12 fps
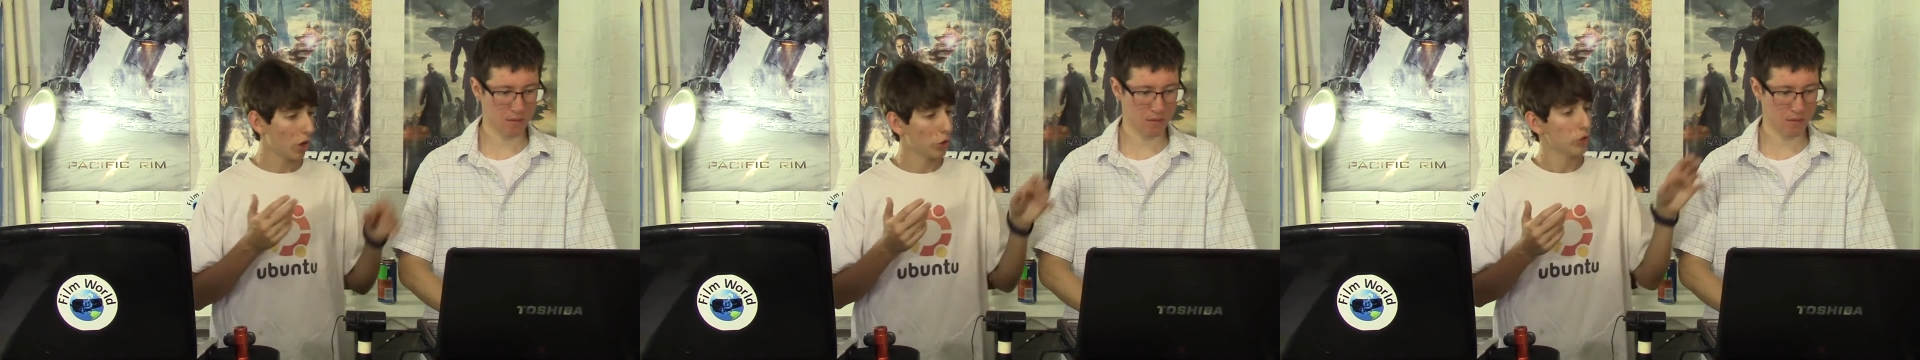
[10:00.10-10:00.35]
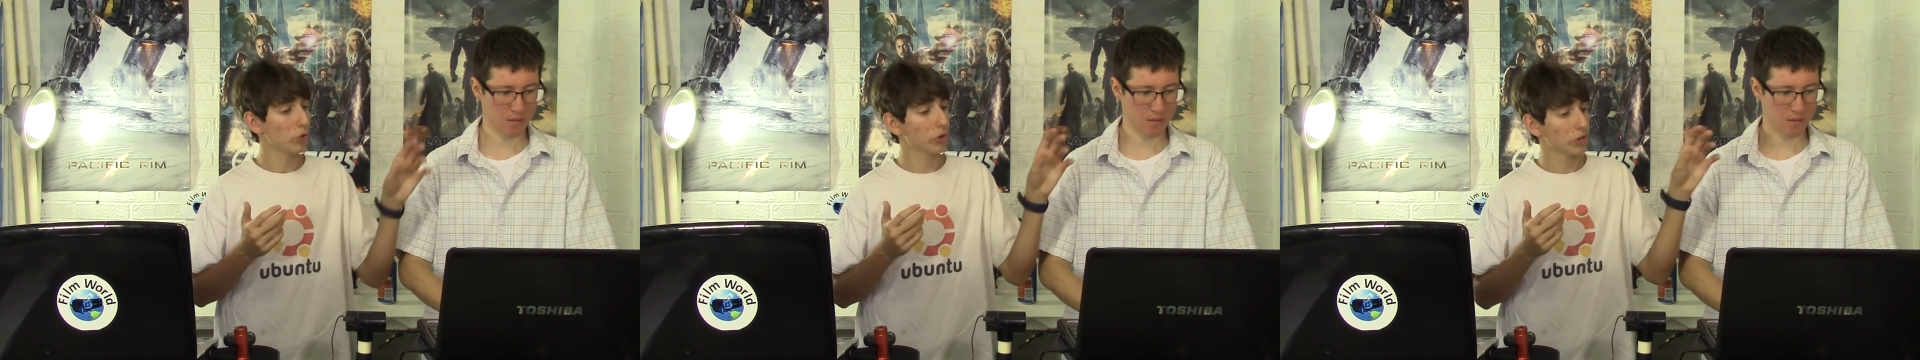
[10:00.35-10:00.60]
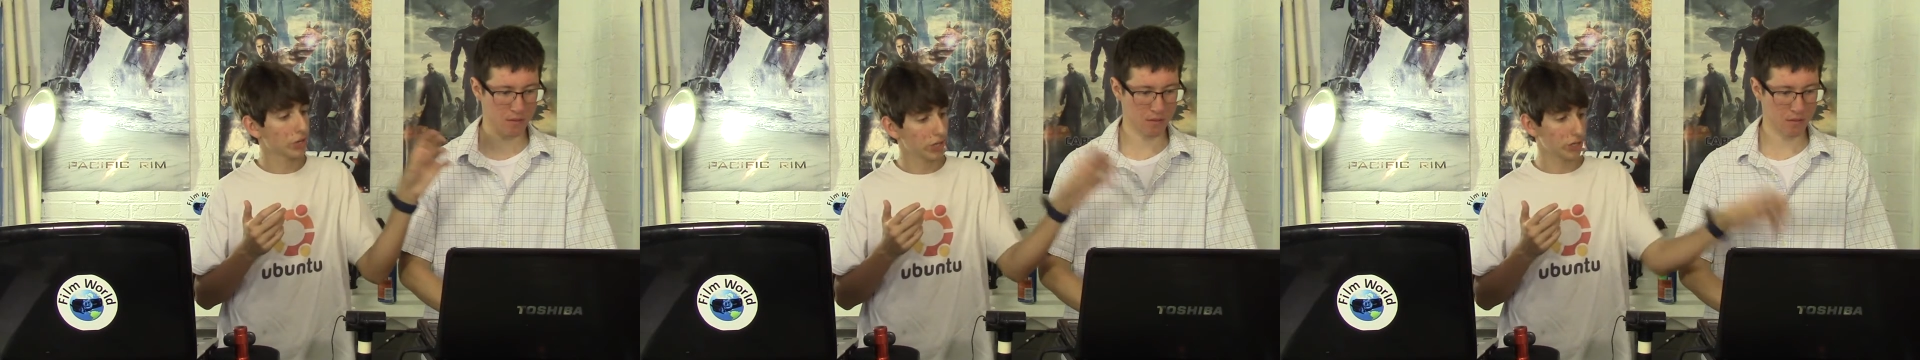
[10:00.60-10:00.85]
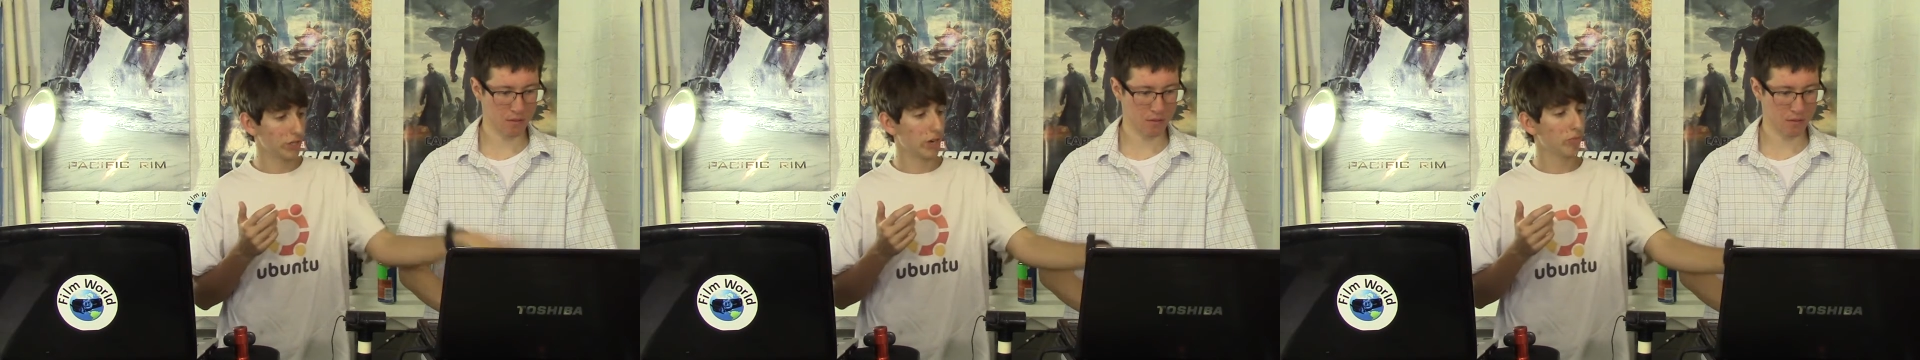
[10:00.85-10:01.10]
Speaker 1: you can change the
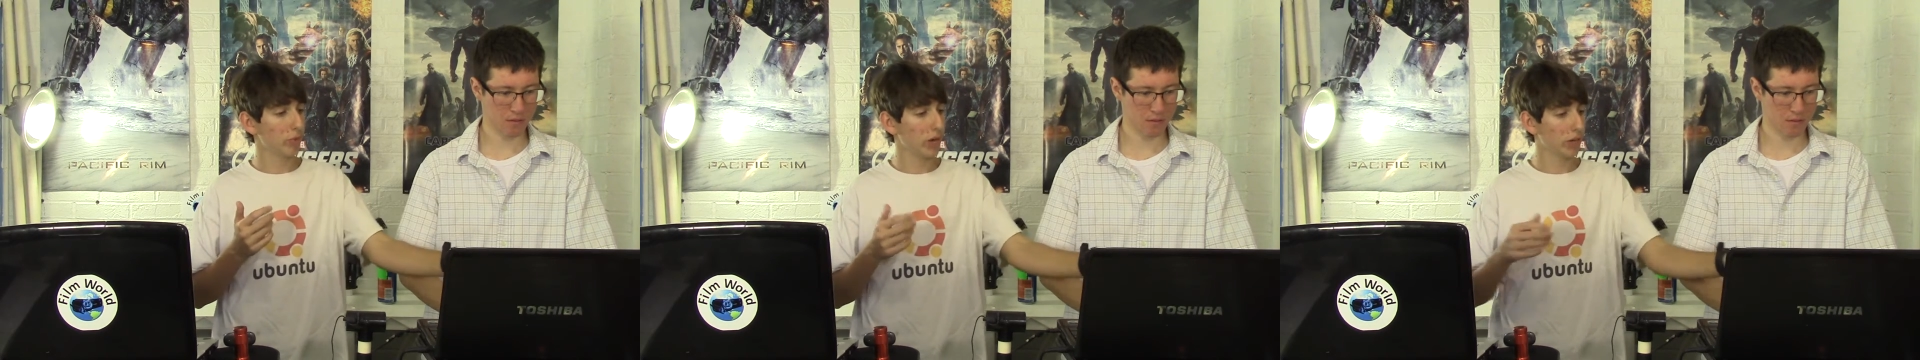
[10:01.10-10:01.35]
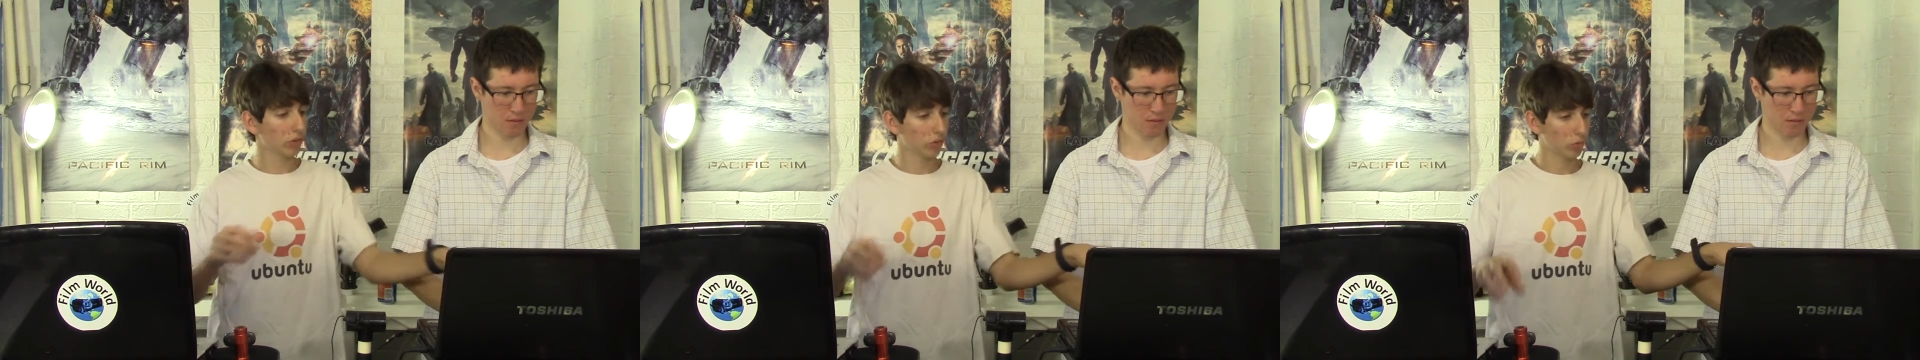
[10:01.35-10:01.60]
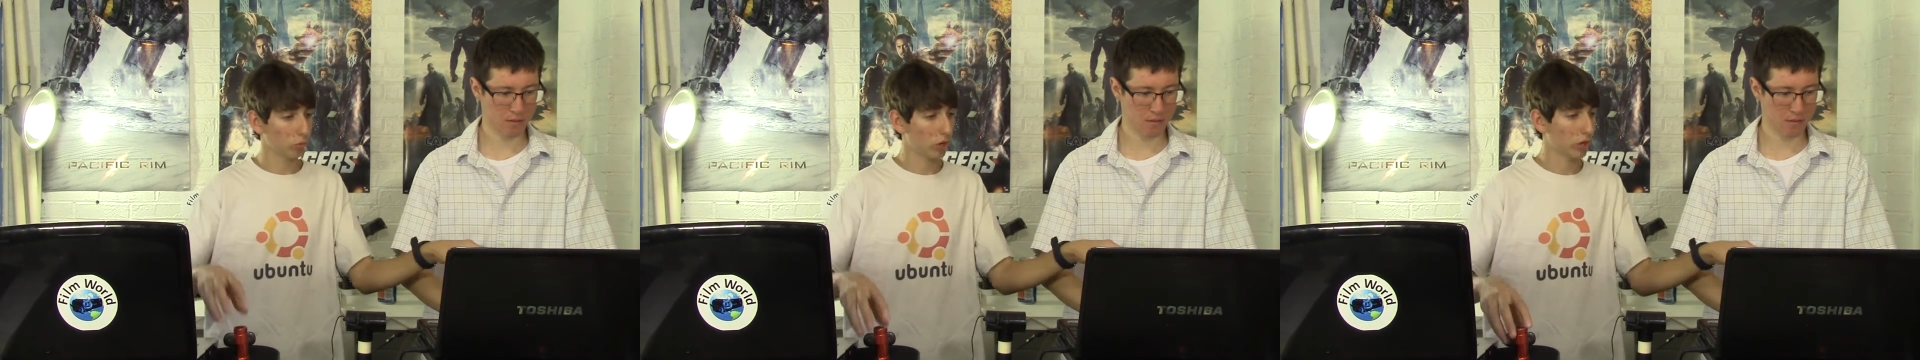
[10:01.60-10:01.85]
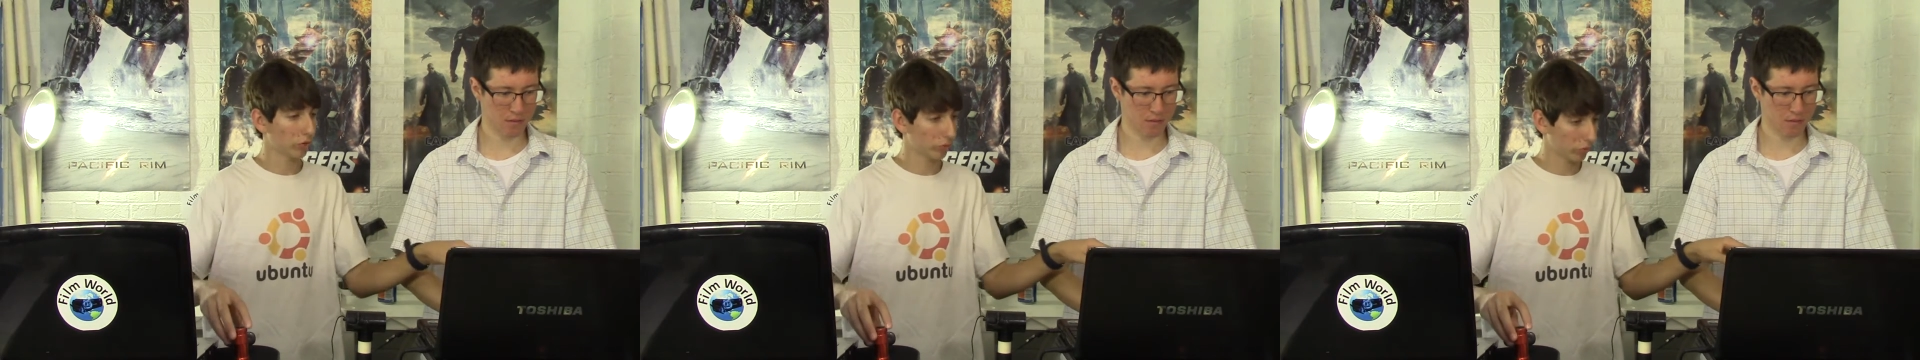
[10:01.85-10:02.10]
fps uh,
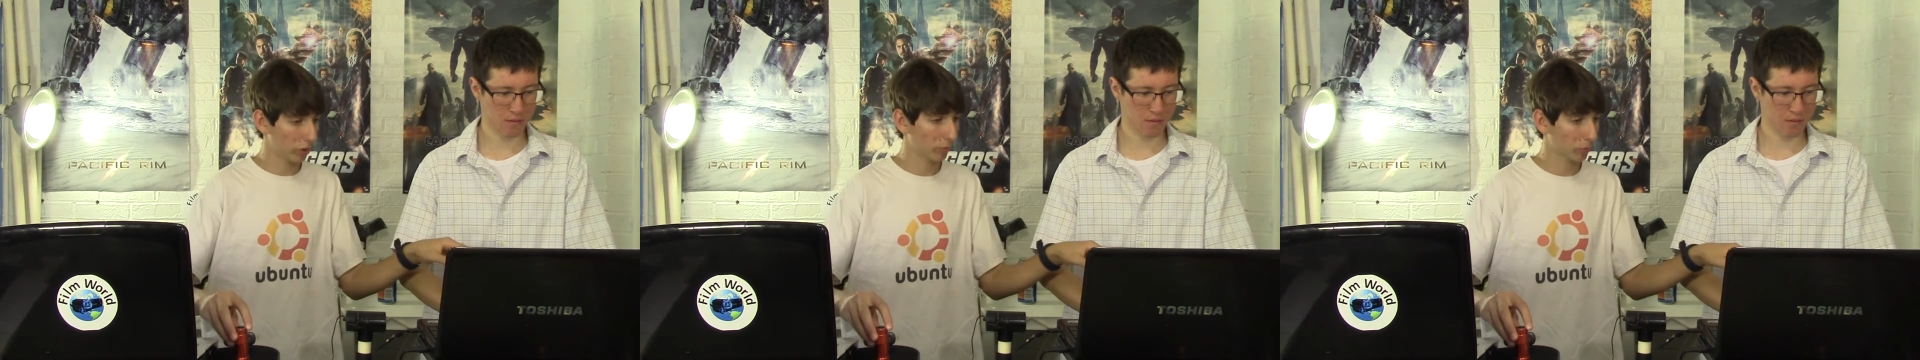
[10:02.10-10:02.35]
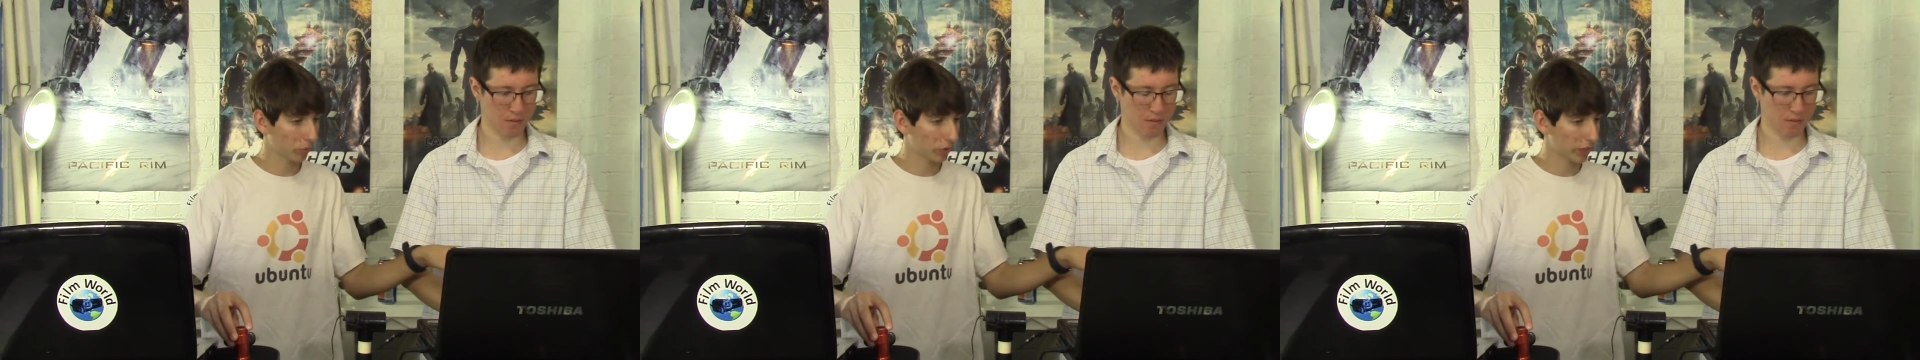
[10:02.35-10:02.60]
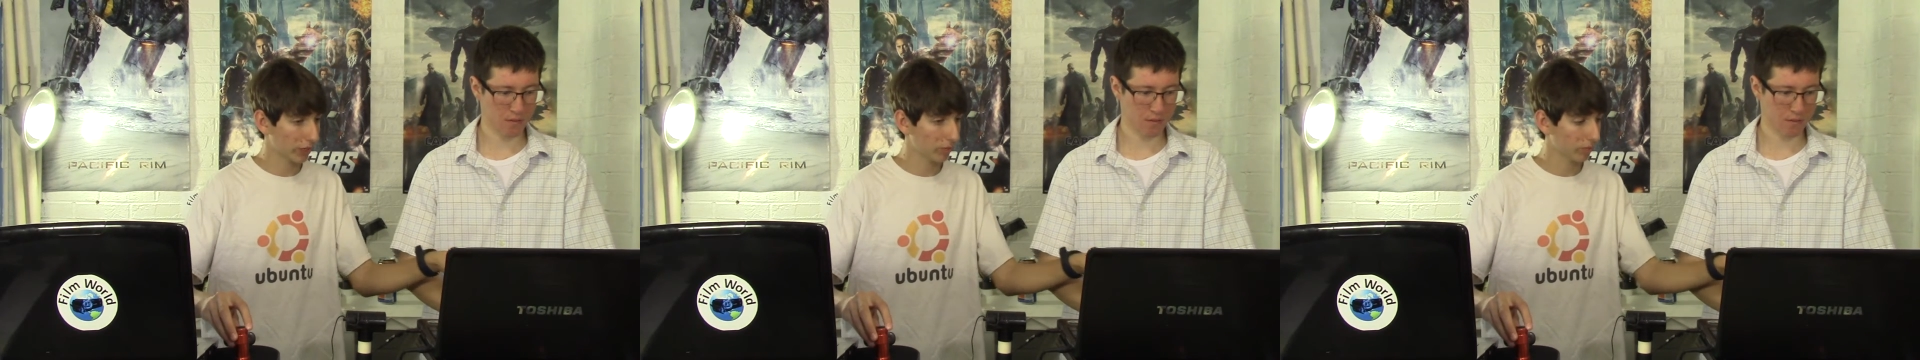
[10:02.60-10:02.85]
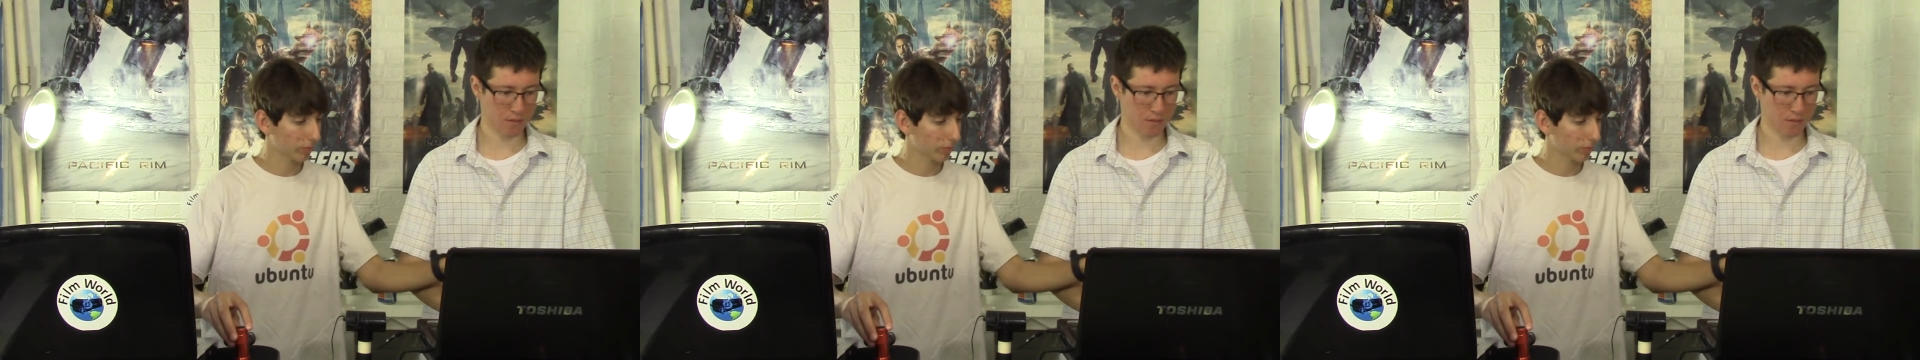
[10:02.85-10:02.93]
frames per second